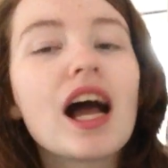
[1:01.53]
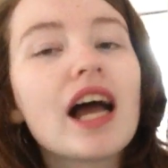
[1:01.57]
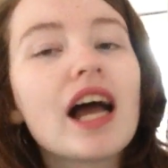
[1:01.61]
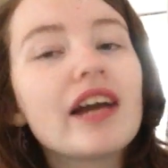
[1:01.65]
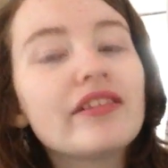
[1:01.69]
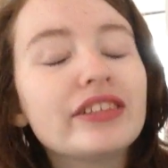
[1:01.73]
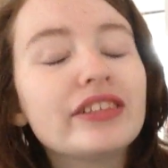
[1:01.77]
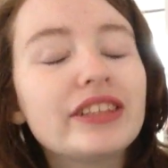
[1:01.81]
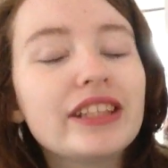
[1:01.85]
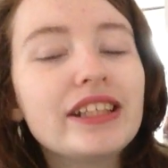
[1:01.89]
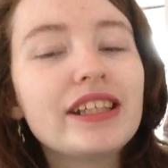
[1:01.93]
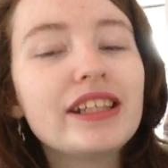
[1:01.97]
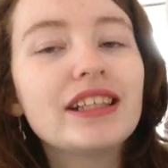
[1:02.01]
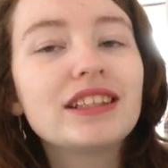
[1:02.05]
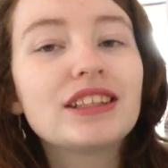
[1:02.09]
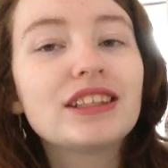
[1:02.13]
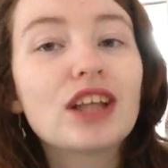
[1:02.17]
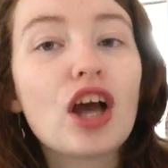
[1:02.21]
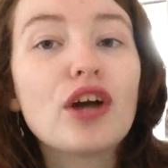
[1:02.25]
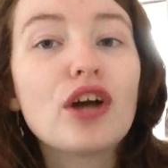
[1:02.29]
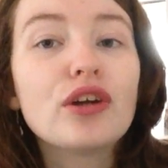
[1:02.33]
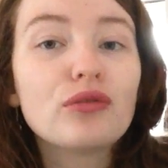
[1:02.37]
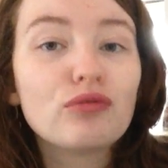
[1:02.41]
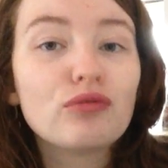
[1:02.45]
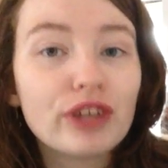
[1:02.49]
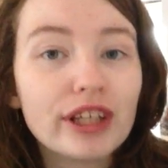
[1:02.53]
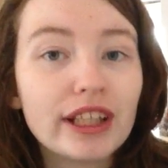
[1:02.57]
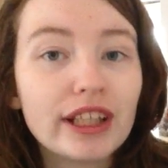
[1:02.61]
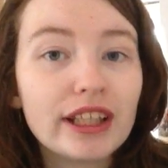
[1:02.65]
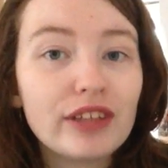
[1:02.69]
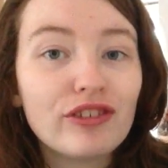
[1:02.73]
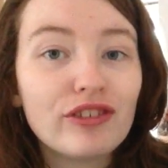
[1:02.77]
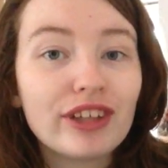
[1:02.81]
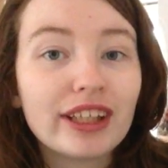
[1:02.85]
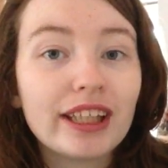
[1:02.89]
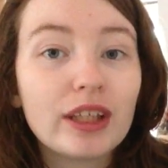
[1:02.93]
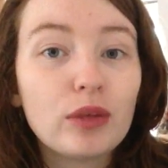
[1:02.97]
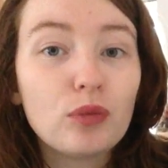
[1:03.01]
I've seen it done really,
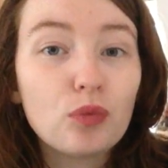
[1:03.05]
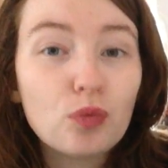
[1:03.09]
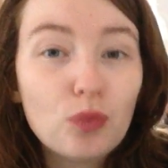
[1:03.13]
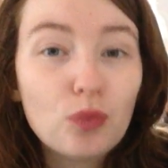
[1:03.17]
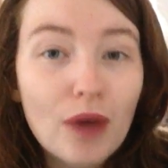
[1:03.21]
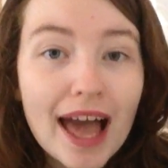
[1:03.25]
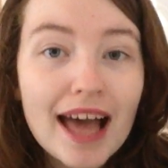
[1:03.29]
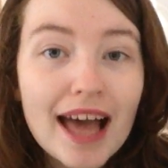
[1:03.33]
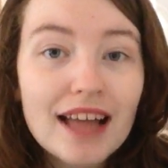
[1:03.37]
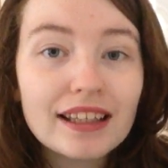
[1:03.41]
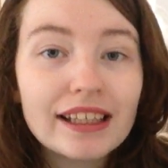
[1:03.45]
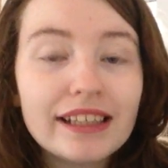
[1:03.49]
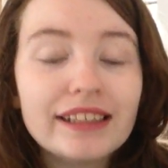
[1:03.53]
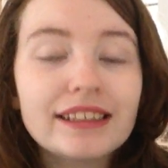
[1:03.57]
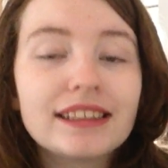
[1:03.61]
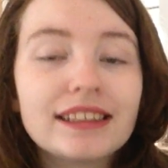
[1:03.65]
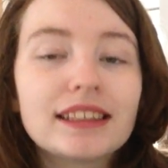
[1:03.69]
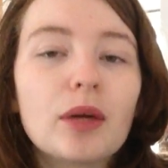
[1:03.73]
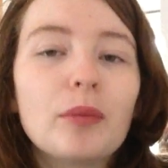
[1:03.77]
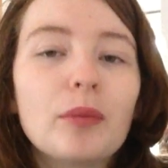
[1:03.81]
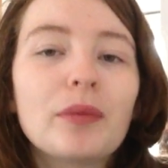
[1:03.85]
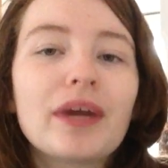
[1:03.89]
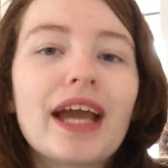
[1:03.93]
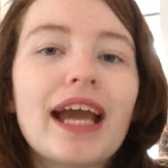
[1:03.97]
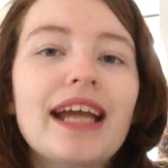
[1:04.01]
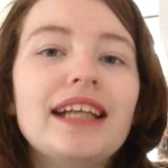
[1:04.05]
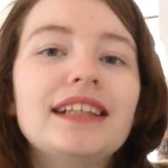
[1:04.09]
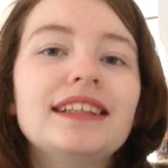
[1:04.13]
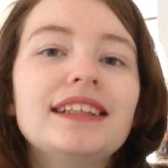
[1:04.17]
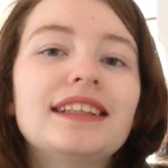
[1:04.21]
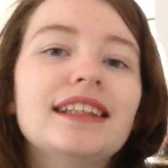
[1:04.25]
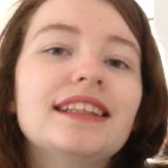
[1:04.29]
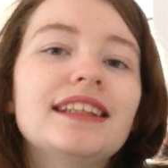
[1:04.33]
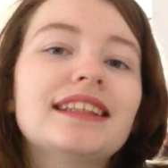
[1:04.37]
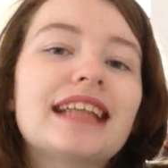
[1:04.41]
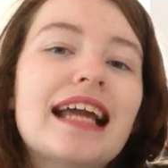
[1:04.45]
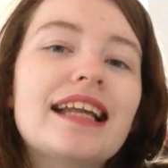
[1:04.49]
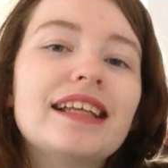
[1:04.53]
really well in some
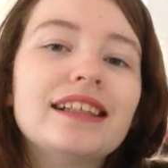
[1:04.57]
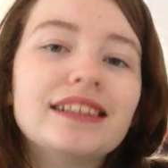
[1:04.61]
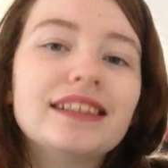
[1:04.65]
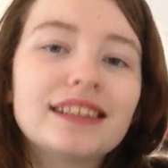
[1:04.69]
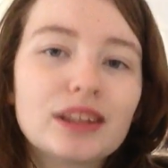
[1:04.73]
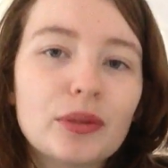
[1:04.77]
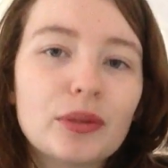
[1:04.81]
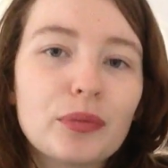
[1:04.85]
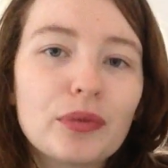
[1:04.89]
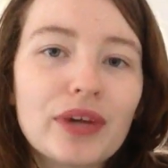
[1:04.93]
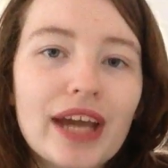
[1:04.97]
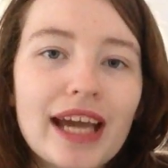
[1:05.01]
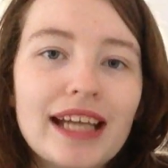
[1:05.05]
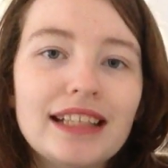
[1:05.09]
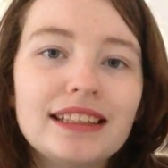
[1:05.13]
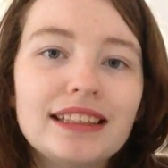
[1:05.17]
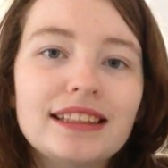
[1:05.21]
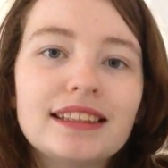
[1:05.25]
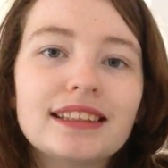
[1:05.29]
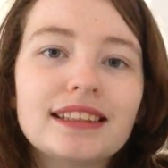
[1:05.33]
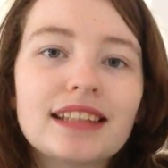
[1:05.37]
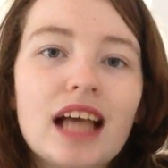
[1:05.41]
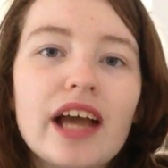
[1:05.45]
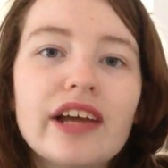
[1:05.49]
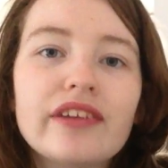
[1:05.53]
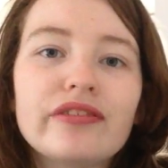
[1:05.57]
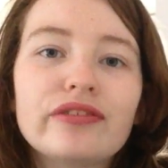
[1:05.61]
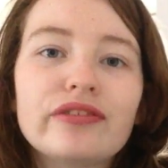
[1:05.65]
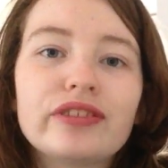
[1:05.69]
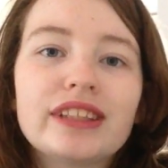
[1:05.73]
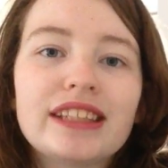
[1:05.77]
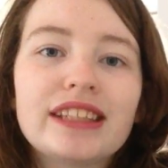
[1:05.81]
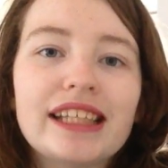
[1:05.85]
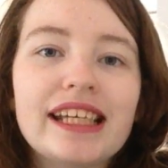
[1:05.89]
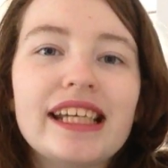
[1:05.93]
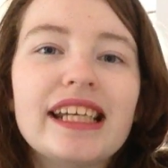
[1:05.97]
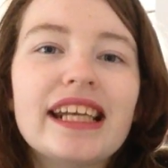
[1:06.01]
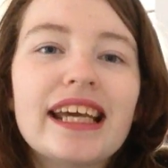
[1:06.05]
cases, and in some cases I've
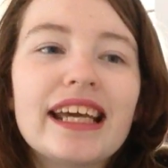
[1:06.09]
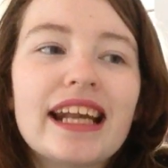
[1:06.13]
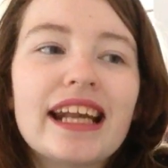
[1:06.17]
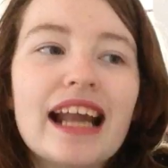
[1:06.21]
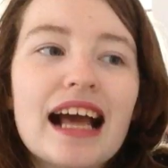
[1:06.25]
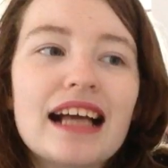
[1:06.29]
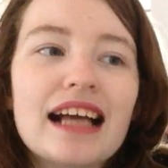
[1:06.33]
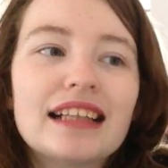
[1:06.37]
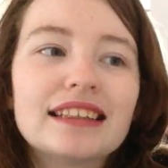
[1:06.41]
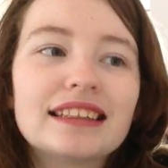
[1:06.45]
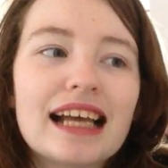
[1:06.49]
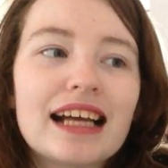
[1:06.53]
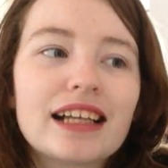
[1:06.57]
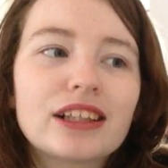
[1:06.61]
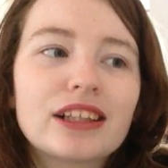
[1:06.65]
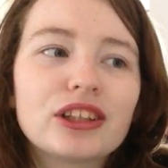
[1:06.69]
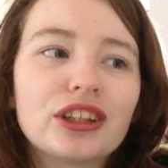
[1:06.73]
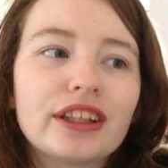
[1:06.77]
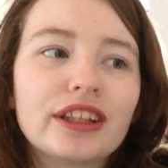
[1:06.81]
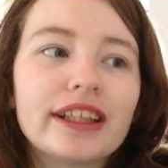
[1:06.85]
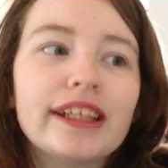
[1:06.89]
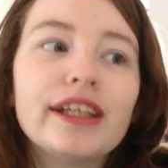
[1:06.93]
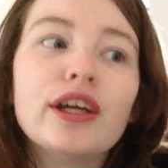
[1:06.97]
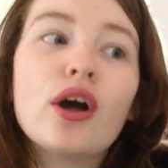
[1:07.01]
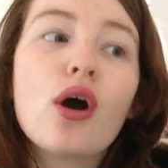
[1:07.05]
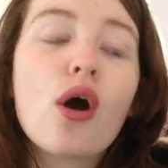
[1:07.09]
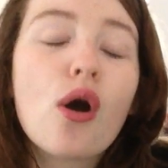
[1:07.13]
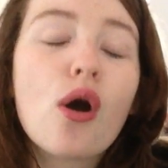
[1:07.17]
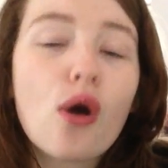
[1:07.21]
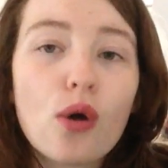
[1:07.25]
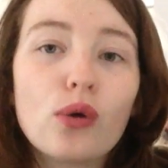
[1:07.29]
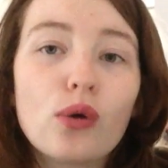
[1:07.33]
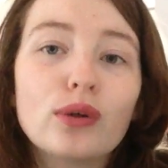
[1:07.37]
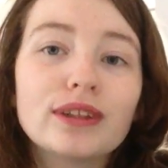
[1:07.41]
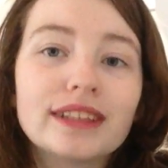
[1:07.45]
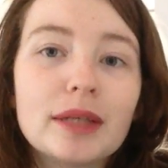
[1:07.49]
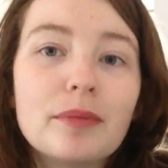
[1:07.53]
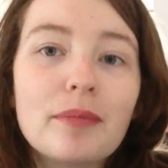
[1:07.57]
seen it as actually
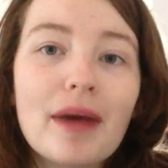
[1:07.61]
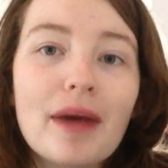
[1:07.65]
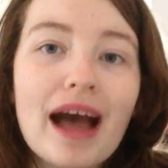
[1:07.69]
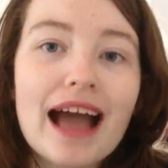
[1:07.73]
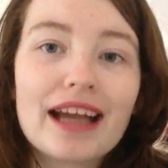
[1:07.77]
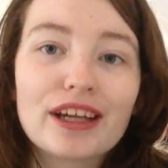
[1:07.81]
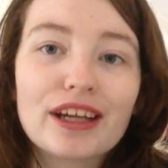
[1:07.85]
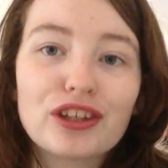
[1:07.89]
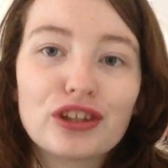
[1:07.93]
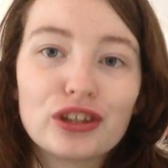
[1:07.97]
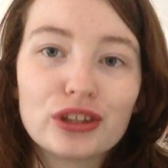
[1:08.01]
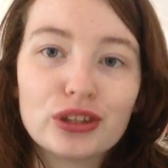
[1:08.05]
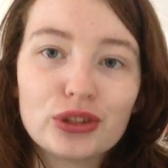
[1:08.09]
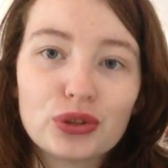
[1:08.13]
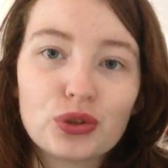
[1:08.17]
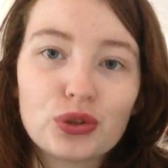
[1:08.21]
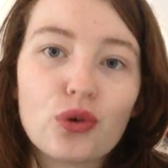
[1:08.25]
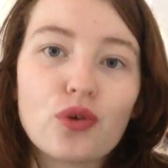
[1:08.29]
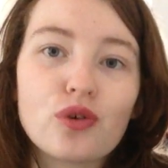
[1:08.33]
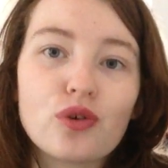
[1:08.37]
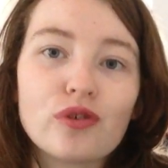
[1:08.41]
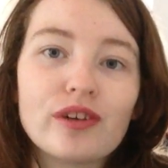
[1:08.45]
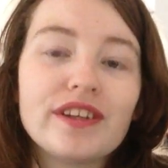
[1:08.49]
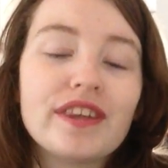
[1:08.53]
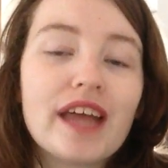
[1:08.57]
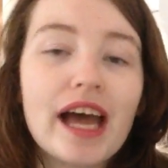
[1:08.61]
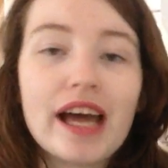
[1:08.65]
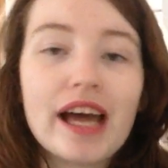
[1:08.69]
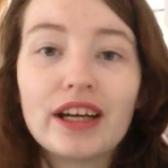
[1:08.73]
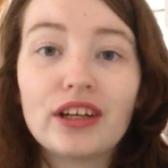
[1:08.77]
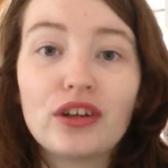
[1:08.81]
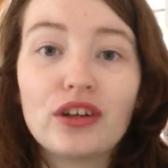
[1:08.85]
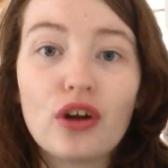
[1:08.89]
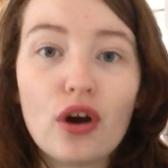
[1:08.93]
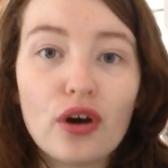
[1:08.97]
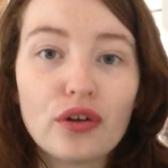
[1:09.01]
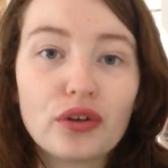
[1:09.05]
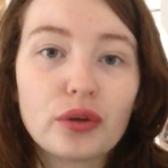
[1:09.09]
holding back the story that
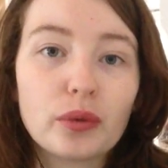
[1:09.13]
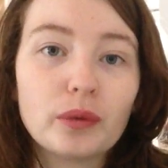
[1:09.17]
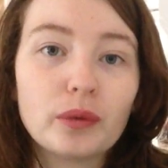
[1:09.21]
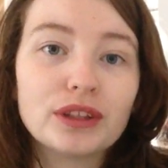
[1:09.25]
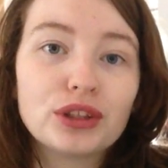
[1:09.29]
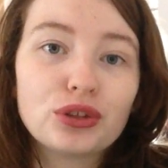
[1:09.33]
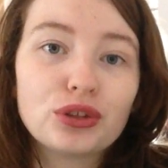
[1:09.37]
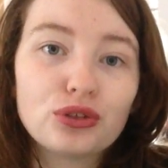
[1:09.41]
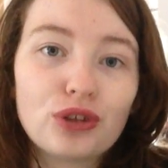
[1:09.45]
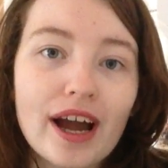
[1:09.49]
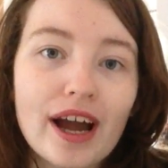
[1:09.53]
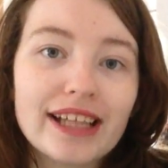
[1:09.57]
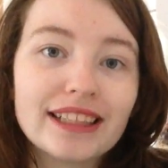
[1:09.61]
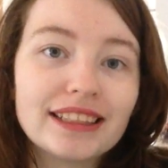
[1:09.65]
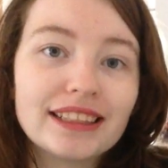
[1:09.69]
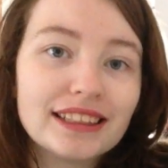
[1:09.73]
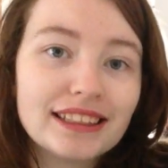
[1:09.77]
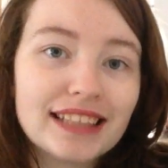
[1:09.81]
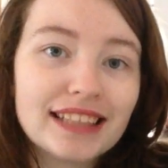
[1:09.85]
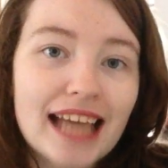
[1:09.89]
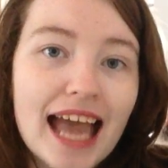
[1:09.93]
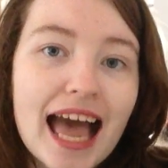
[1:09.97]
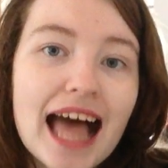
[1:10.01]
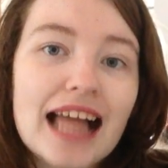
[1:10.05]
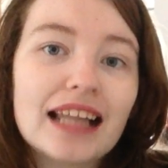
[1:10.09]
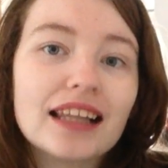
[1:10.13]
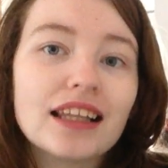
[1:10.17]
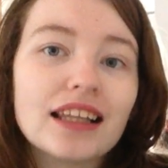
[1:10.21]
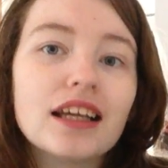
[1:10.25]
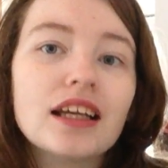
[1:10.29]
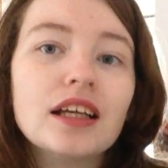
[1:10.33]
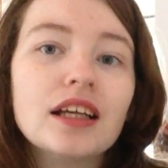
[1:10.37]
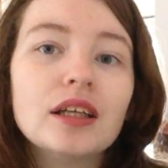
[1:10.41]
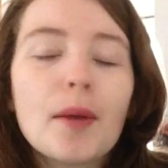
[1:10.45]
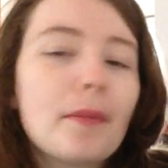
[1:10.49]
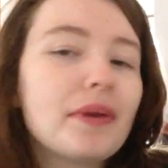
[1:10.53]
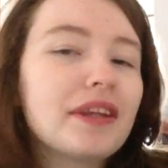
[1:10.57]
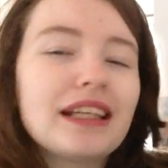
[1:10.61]
an author was trying to tell.
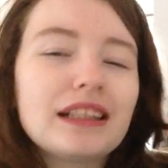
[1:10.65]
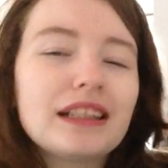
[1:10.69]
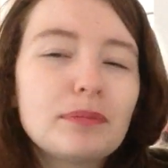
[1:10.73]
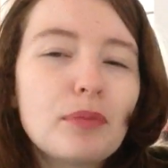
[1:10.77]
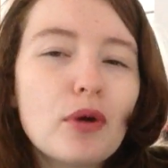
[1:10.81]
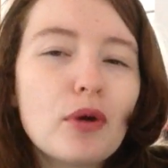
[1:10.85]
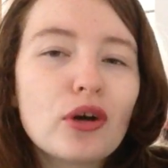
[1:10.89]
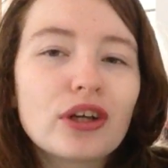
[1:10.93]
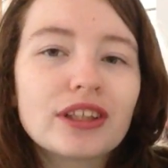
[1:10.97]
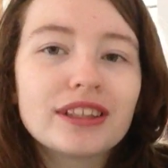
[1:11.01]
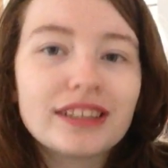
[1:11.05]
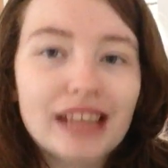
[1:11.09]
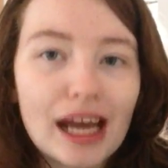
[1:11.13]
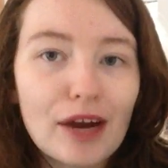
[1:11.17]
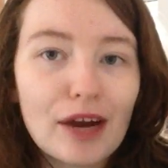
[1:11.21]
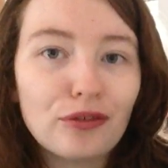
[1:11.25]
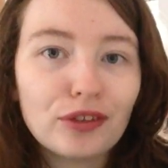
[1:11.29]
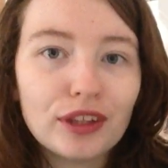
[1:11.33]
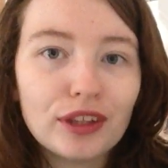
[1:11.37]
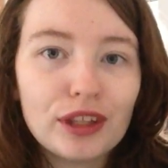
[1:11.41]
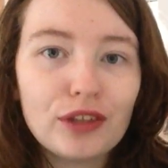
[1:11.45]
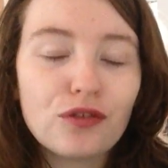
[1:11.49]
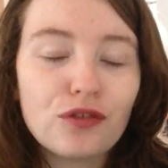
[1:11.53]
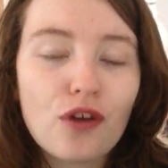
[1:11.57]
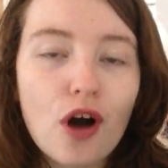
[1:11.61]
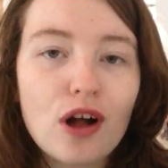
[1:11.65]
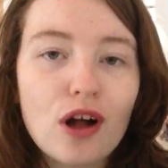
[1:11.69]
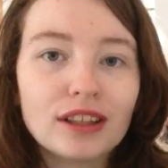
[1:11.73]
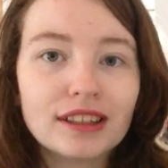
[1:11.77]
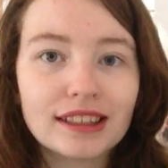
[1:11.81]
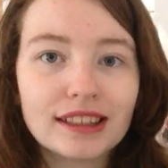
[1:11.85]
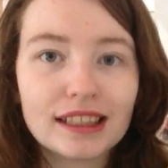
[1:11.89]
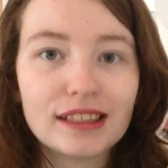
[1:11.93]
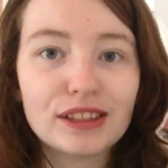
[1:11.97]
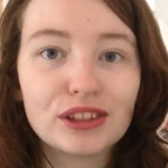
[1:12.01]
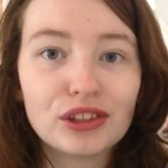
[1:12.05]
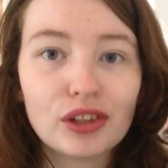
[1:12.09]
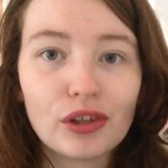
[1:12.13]
But this book definitely
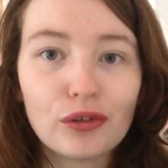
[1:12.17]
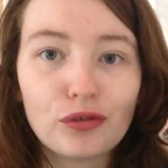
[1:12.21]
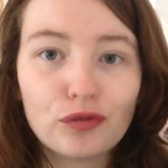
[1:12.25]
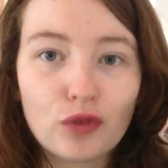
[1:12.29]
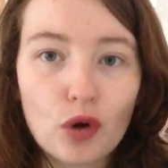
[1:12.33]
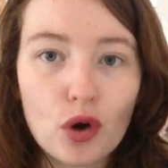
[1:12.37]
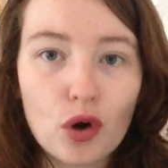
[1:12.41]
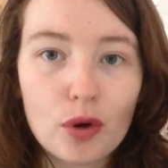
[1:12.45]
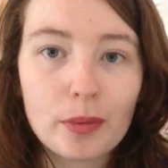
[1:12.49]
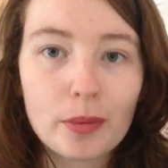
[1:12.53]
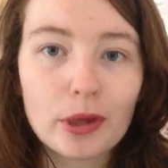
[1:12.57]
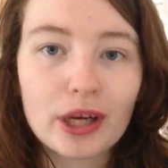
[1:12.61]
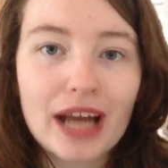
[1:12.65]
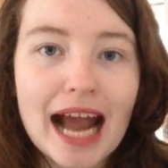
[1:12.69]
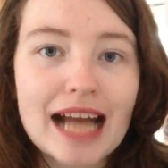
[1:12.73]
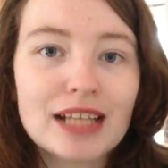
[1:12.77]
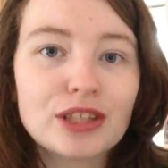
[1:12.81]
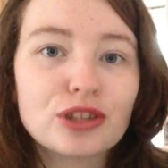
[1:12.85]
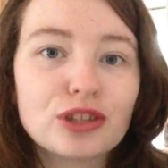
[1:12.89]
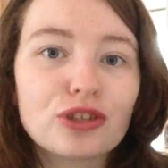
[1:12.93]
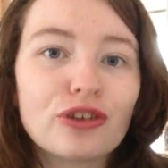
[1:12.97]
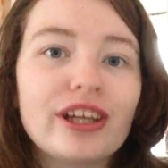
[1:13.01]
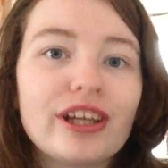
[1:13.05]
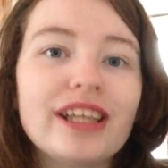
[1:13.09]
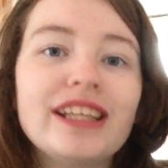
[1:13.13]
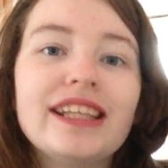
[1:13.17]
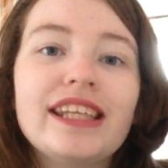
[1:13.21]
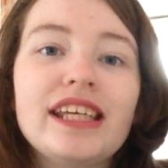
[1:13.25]
falls into the former category.